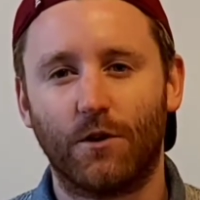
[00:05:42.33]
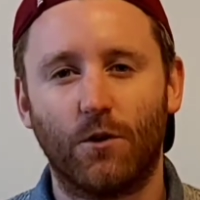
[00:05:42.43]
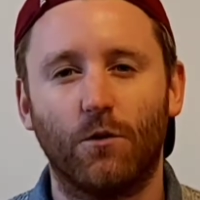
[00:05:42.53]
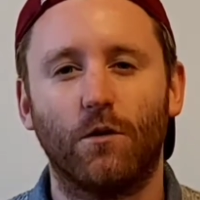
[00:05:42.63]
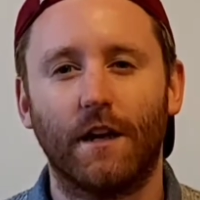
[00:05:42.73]

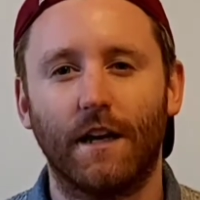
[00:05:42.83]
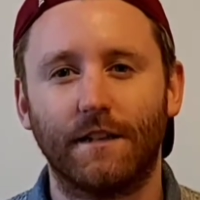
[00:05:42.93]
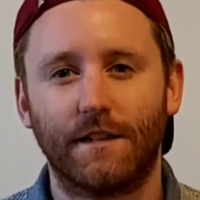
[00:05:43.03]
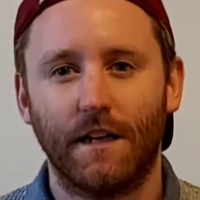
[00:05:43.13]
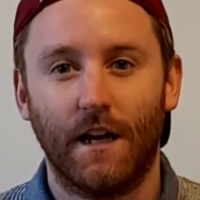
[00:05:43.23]
call
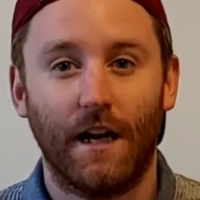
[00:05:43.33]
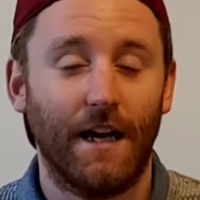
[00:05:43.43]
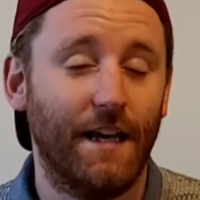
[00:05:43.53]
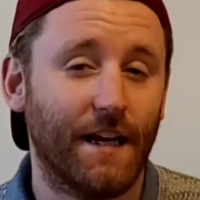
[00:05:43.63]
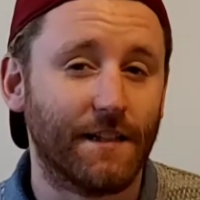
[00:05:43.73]
it
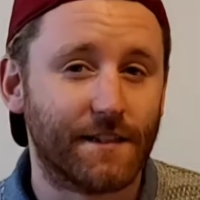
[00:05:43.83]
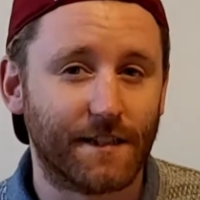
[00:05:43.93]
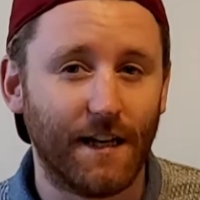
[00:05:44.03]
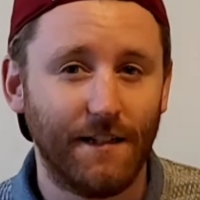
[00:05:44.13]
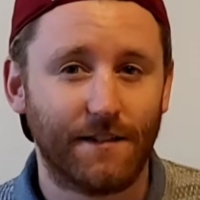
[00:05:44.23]
hitting
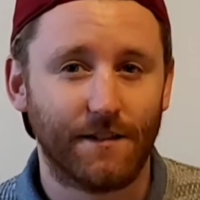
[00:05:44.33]
state.